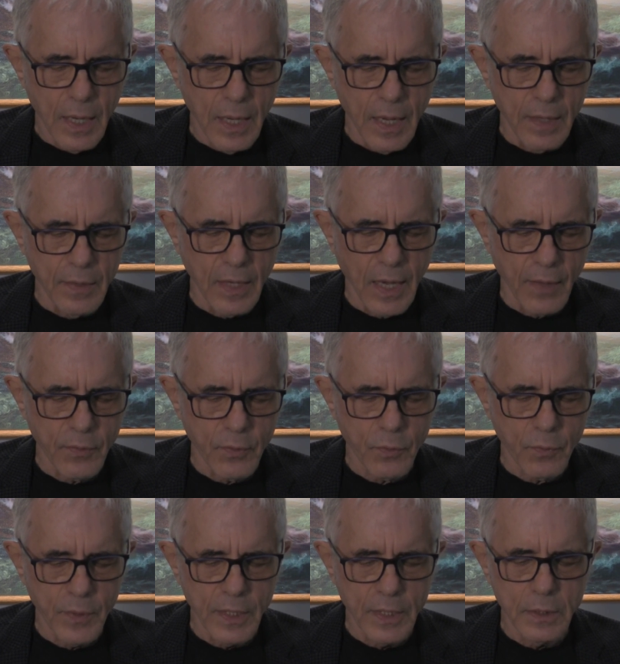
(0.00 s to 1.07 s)
and the other
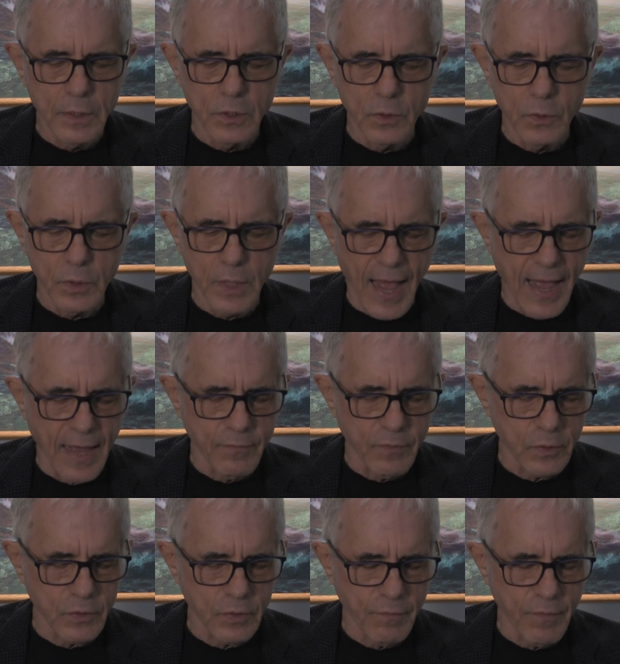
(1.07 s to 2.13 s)
3 due to
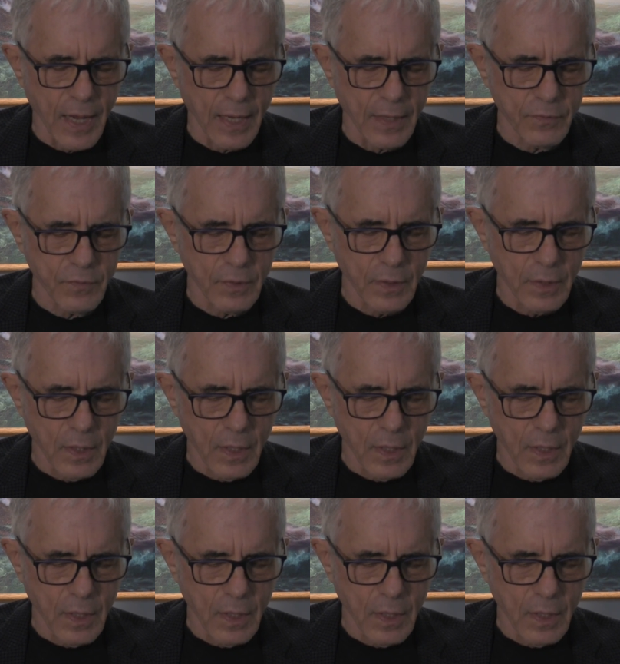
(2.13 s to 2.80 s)
adverse events.